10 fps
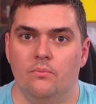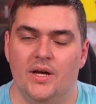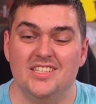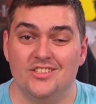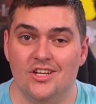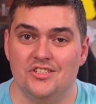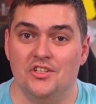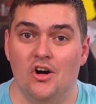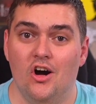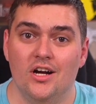by exhausting
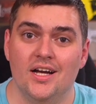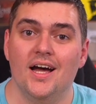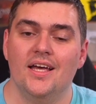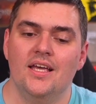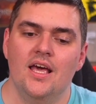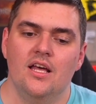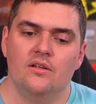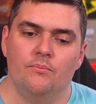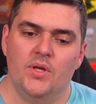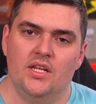Hawkeye,
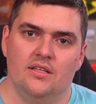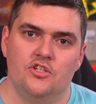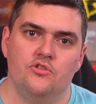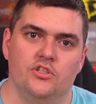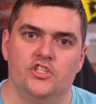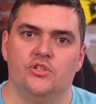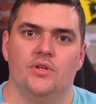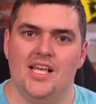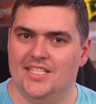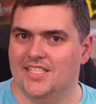meaning that you can shoot
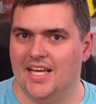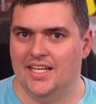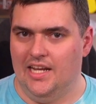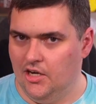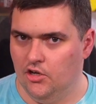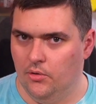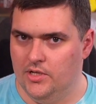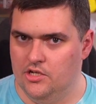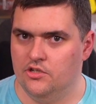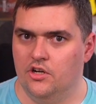a second arrow in
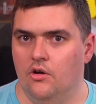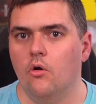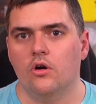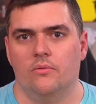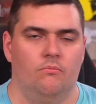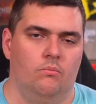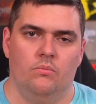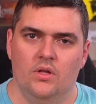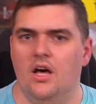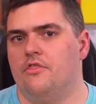your turn, or
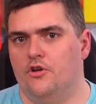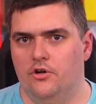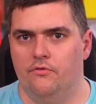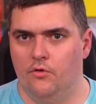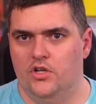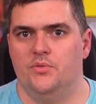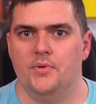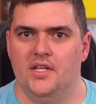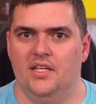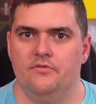a third, fourth,
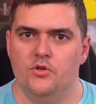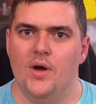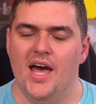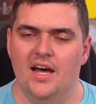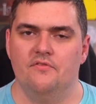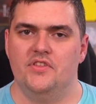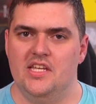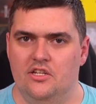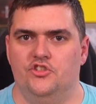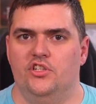depending if you have the
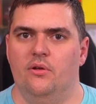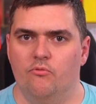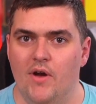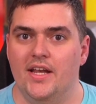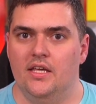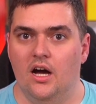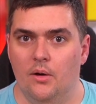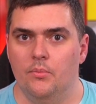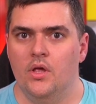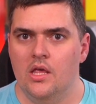engine to ready
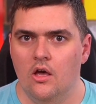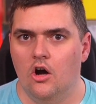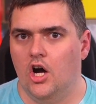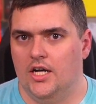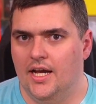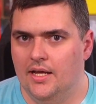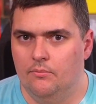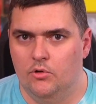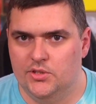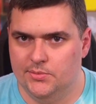up Hawkeye
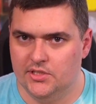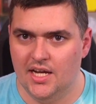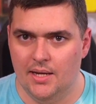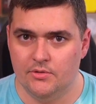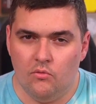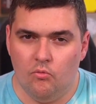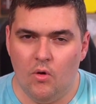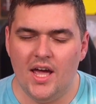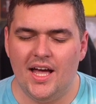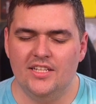multiple times.
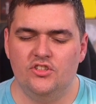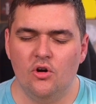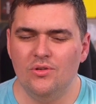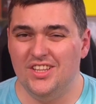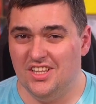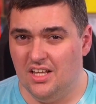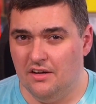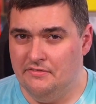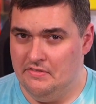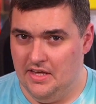Why I don't
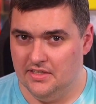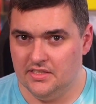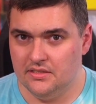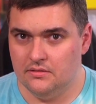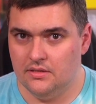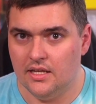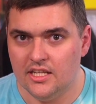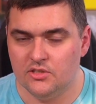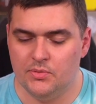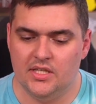love this
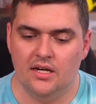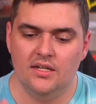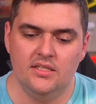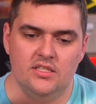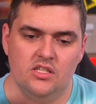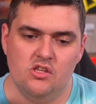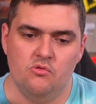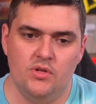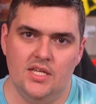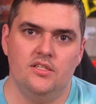is because you
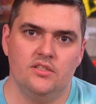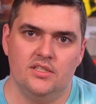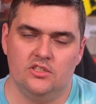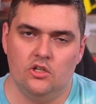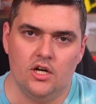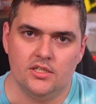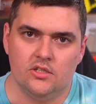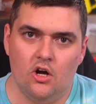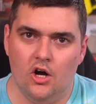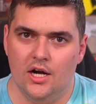need to exhaust
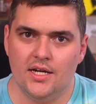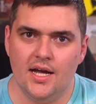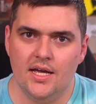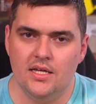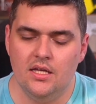Hawkeye.